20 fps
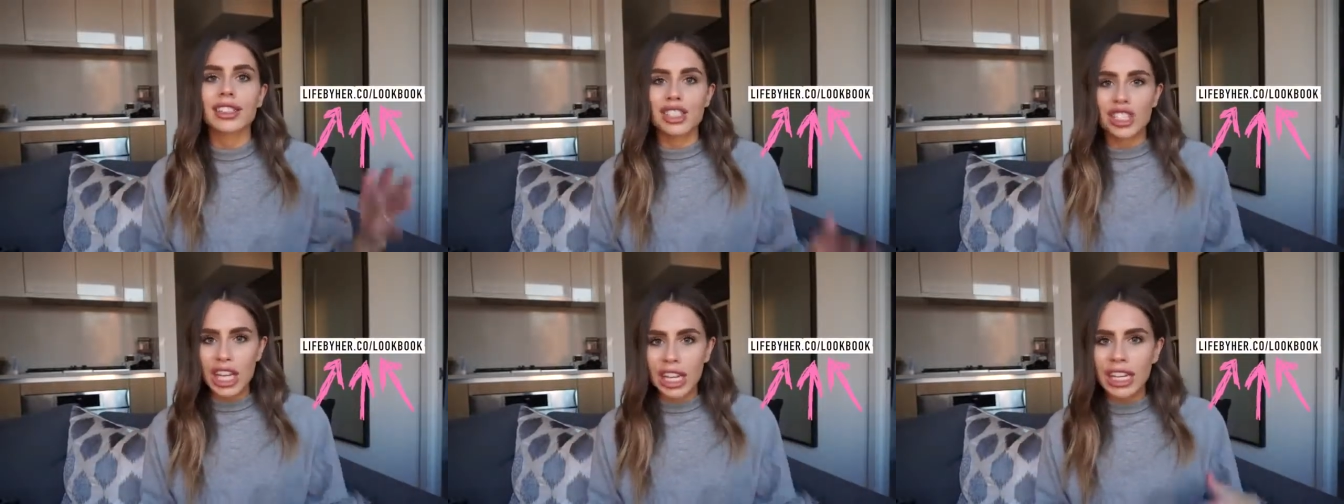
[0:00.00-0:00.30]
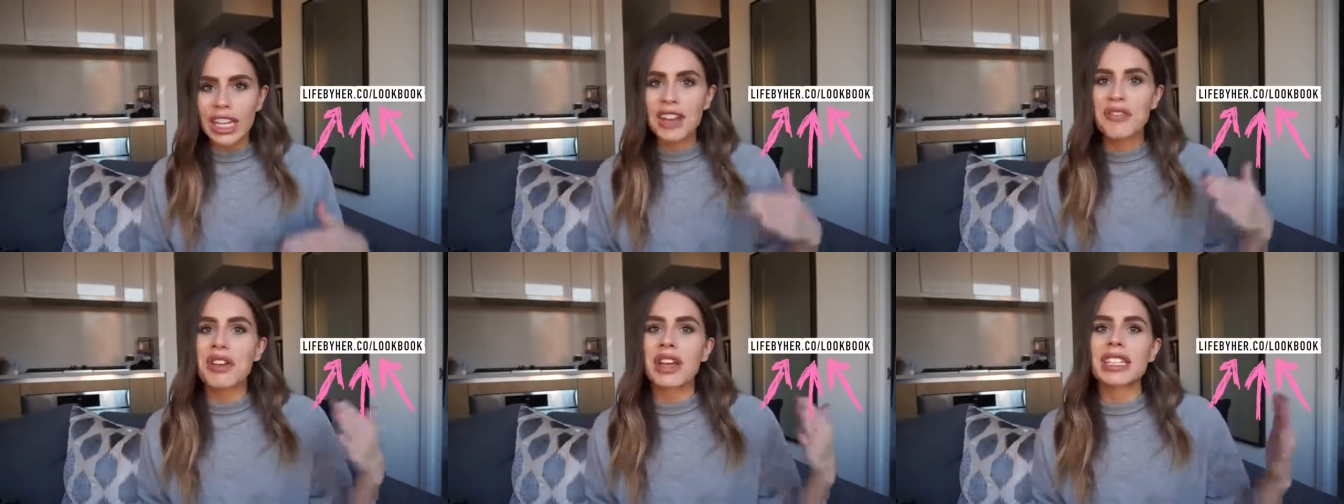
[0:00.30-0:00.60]

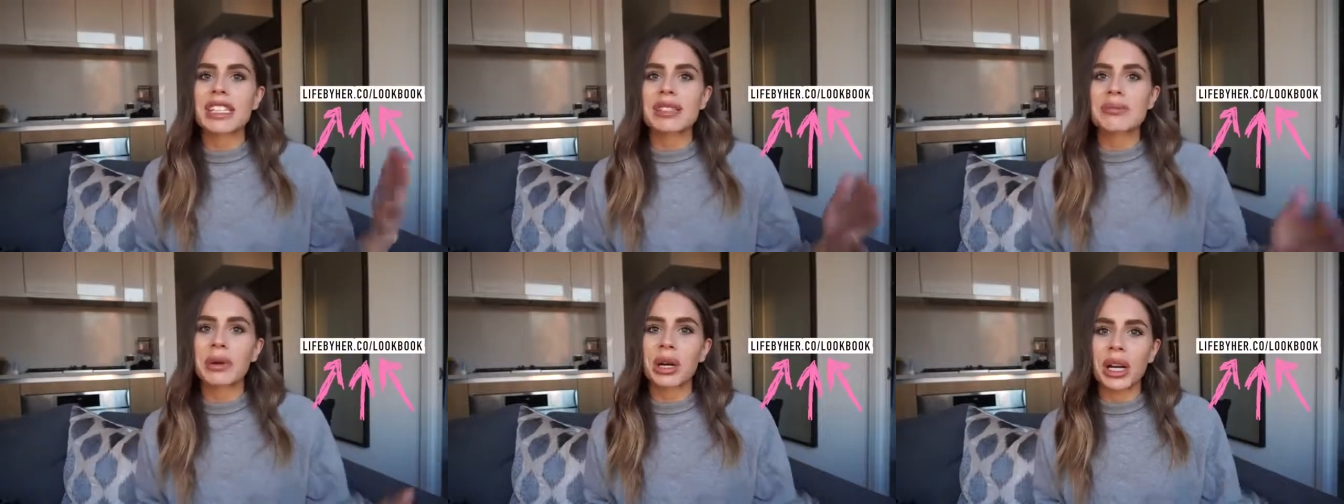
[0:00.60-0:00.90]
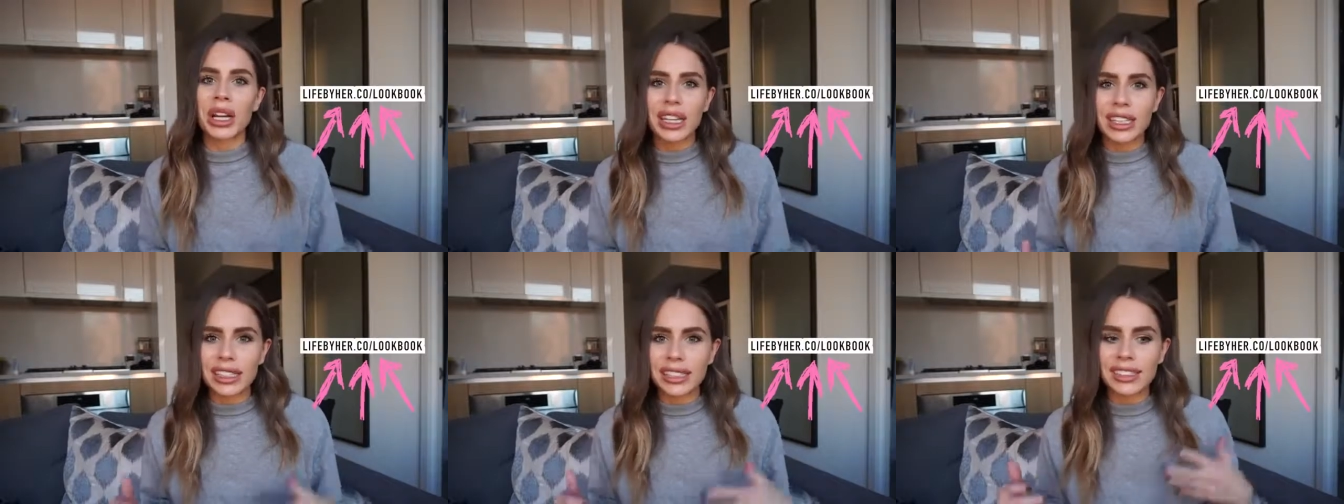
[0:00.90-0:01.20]
checking
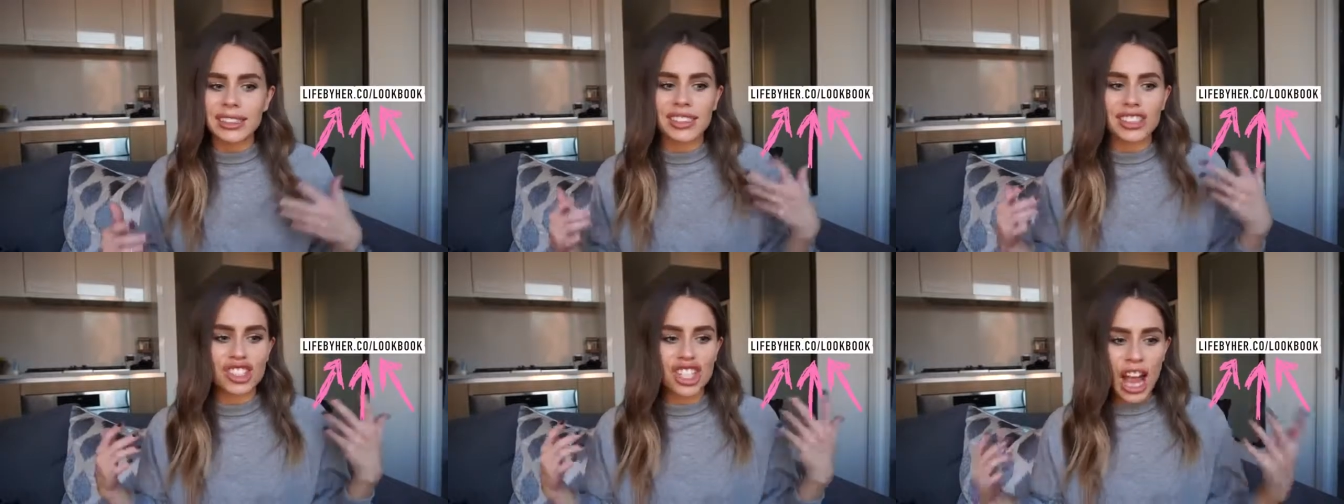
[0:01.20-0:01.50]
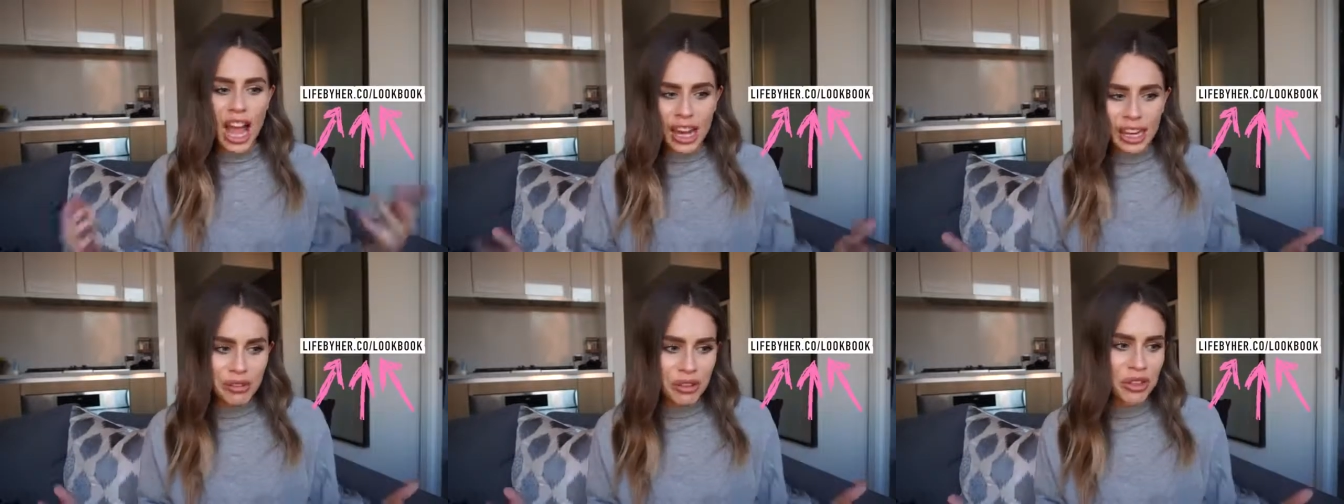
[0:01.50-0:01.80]
Facebook and
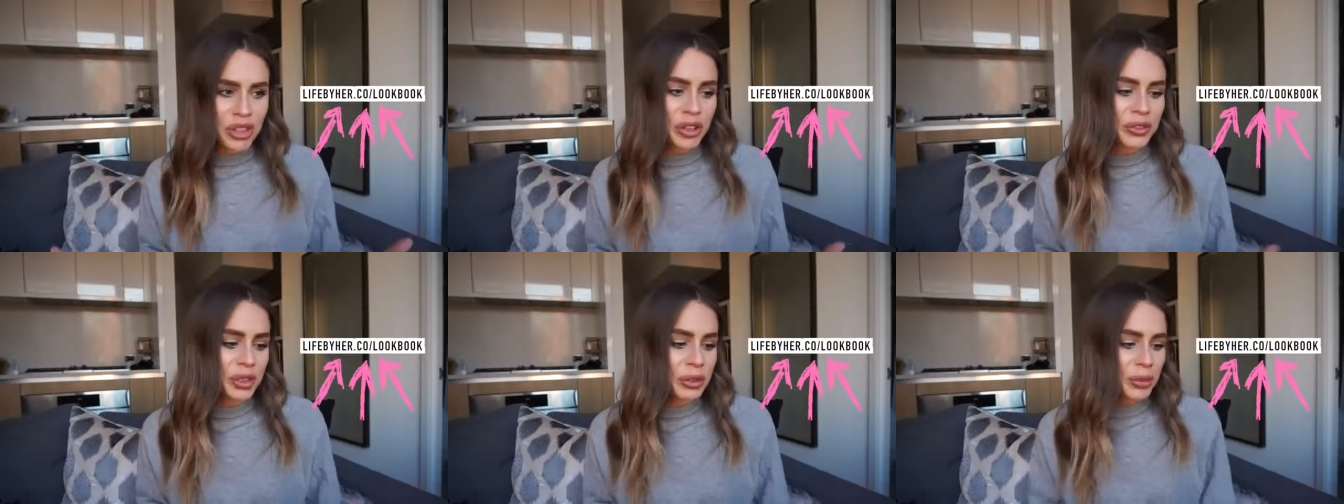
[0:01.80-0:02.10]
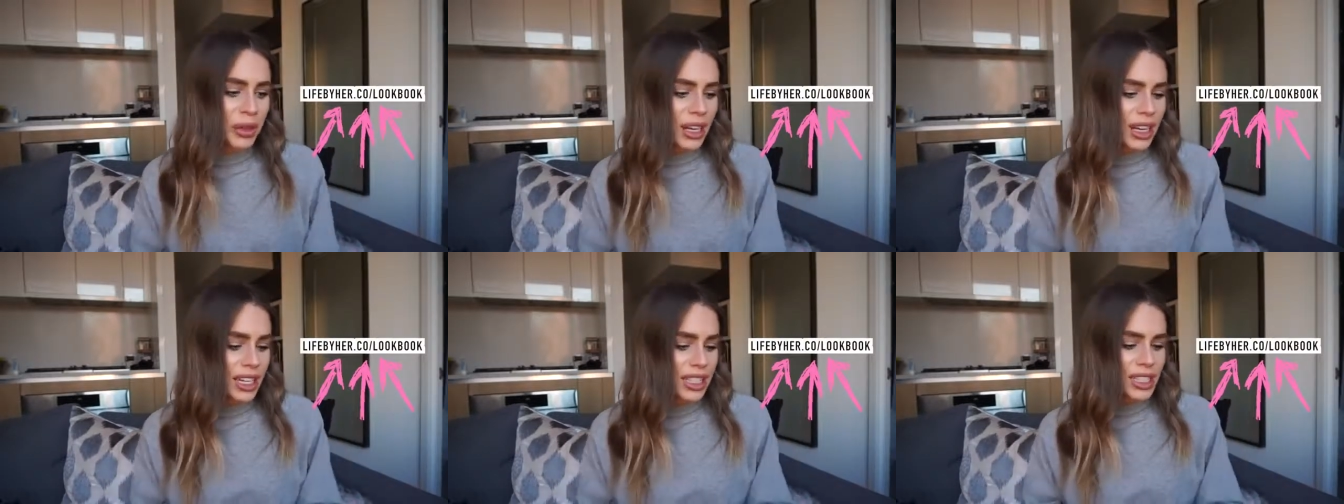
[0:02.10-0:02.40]
chatting with
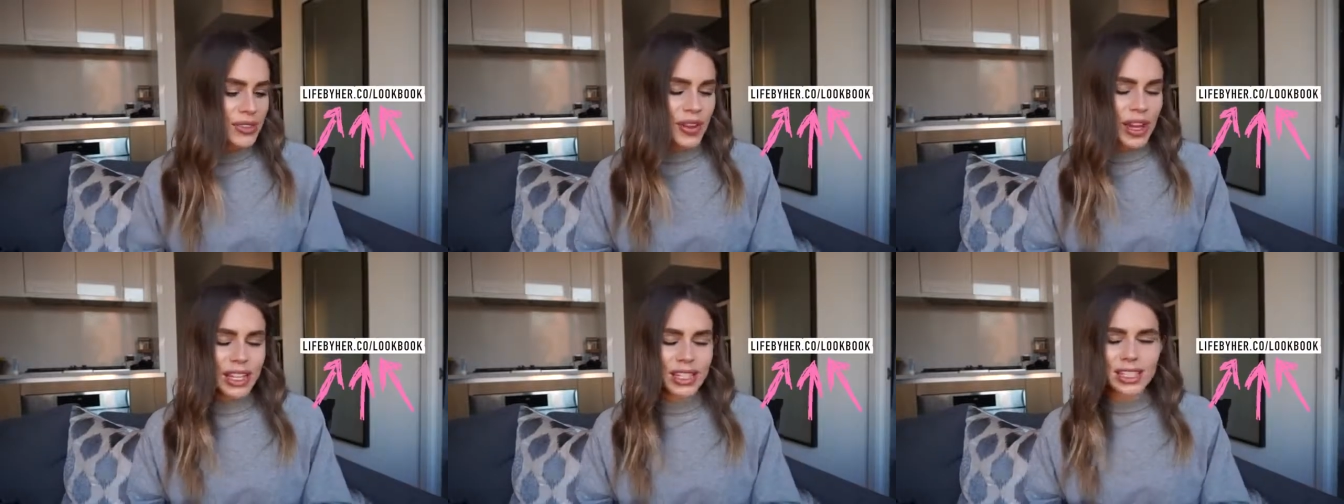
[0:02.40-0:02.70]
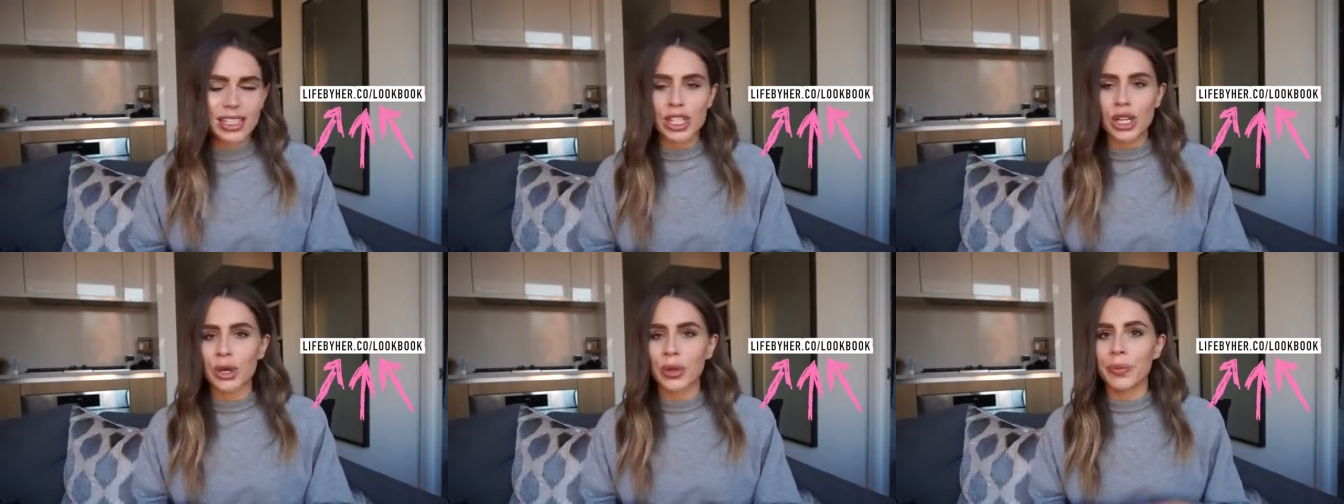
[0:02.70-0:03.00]
everybody. It's
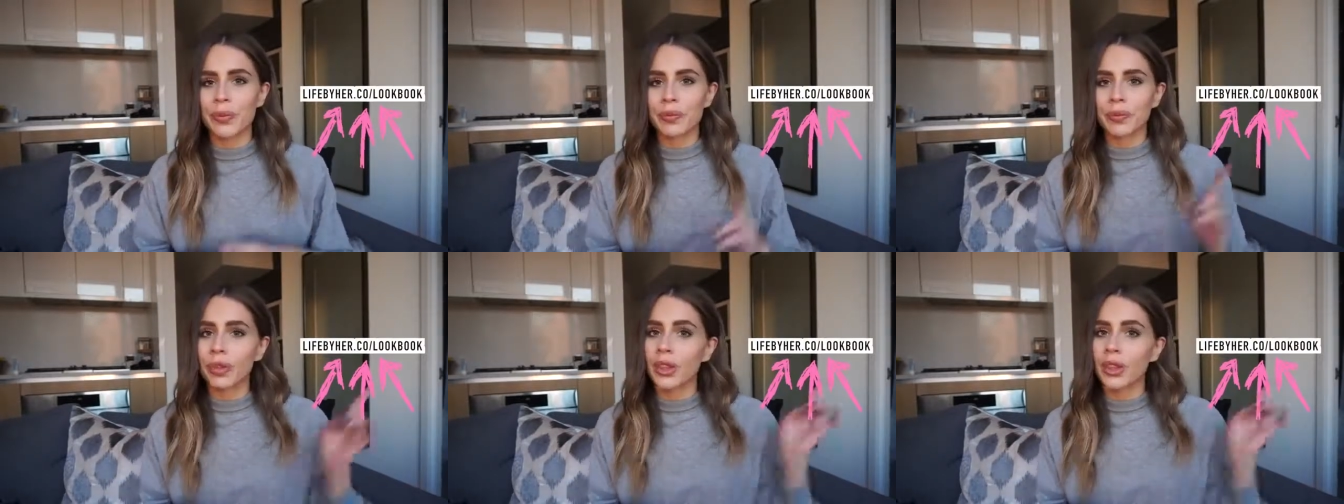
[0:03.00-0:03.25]
fun. So